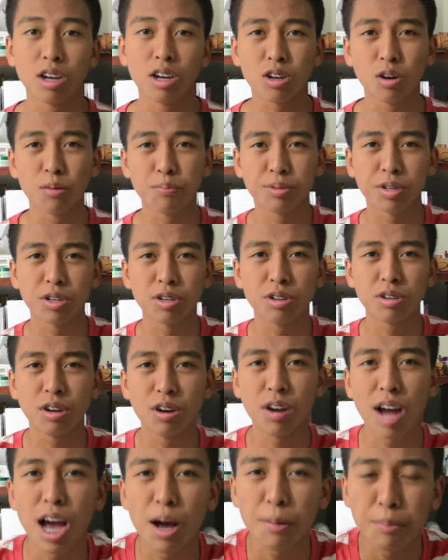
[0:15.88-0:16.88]

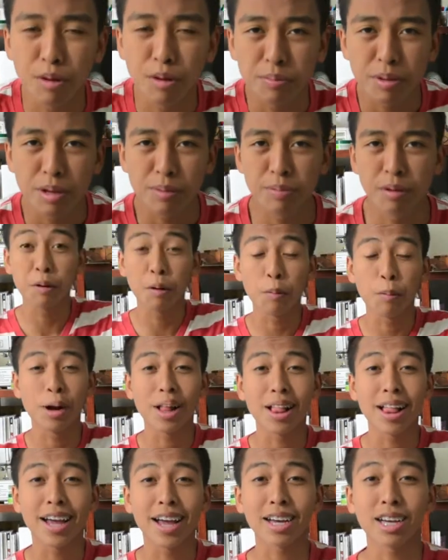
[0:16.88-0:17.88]
computer Apple people were
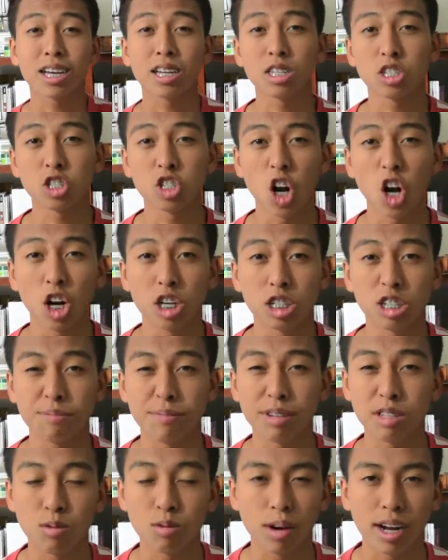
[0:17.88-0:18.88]
like charging
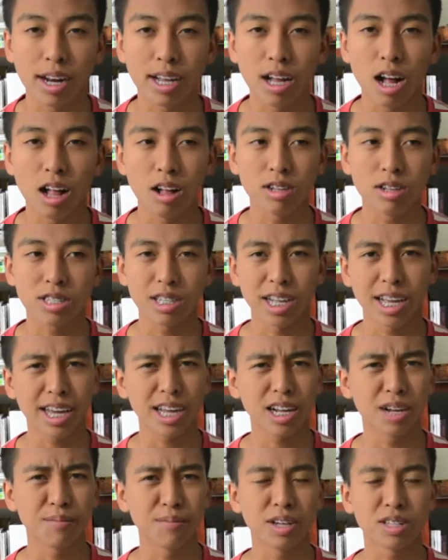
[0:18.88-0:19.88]
me $20. I
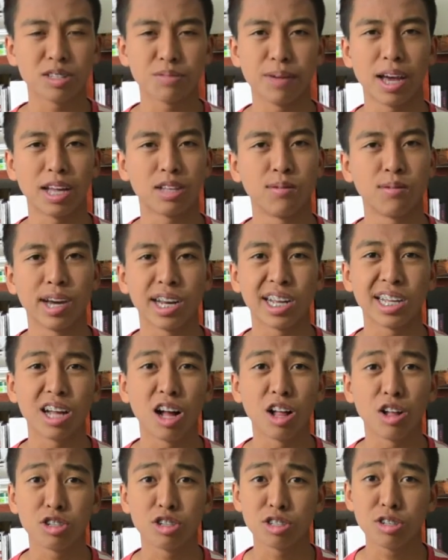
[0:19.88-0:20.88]
ain't about to pay $20. You
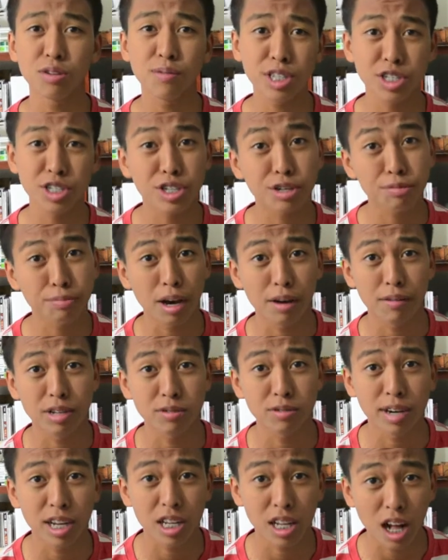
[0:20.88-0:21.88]
know what you can buy with
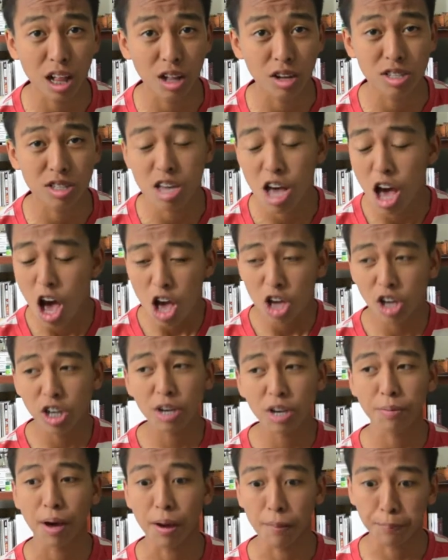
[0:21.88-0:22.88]
$20? You
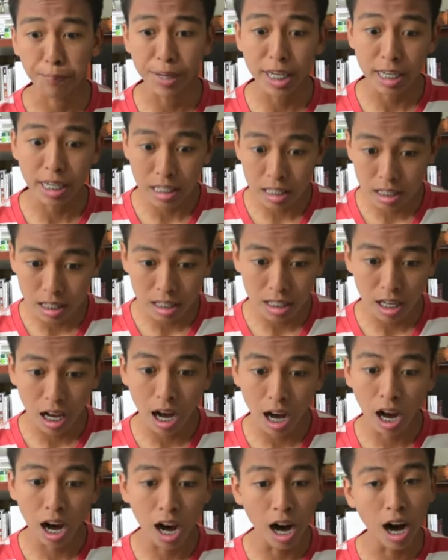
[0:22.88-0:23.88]
can buy
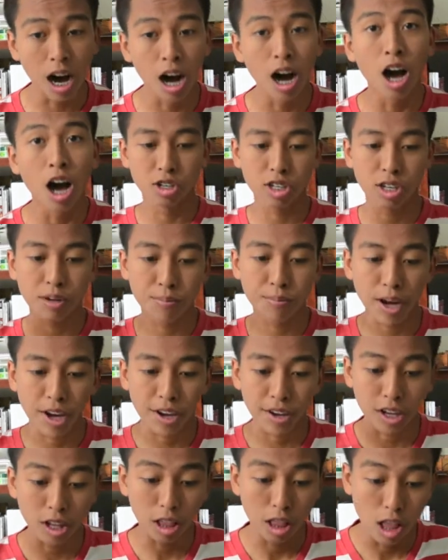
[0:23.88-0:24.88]
pizza, you can buy
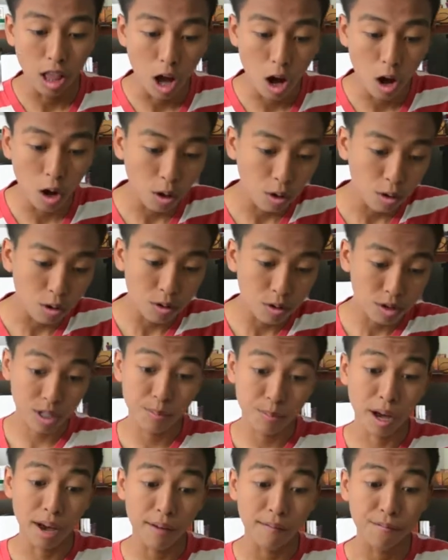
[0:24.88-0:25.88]
clothes,
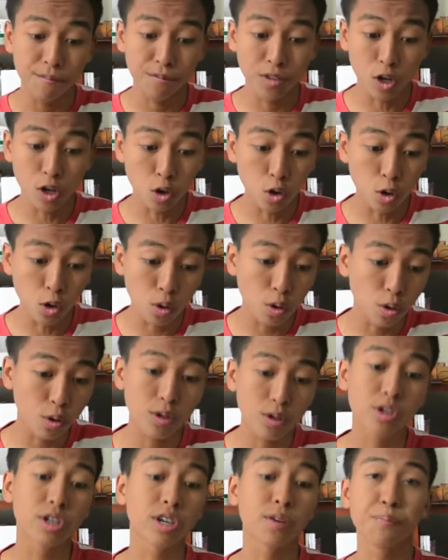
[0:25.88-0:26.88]
buy
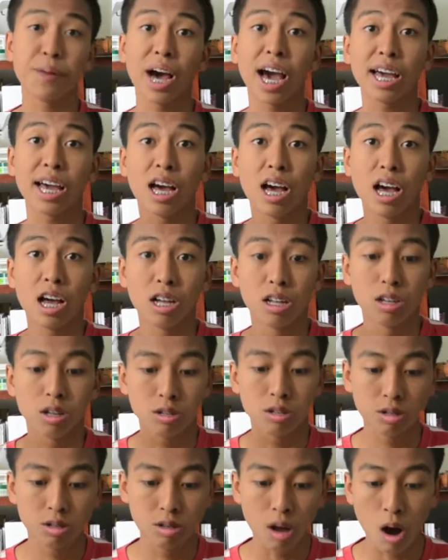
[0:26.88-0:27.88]
food, you can buy
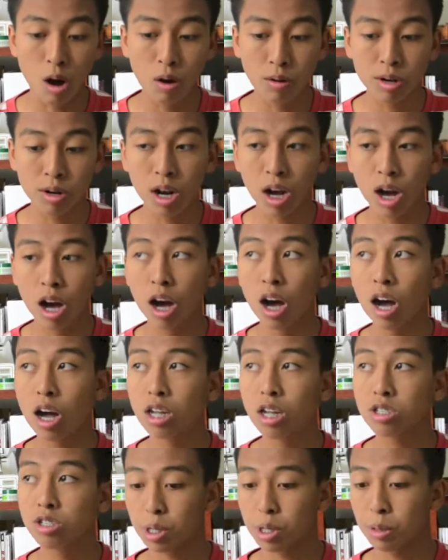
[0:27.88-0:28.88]

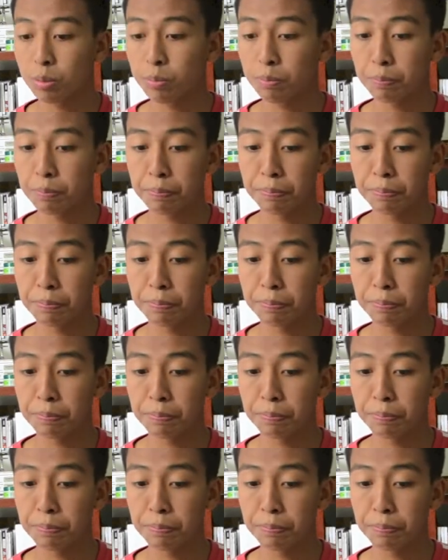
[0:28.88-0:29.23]
donuts, you can...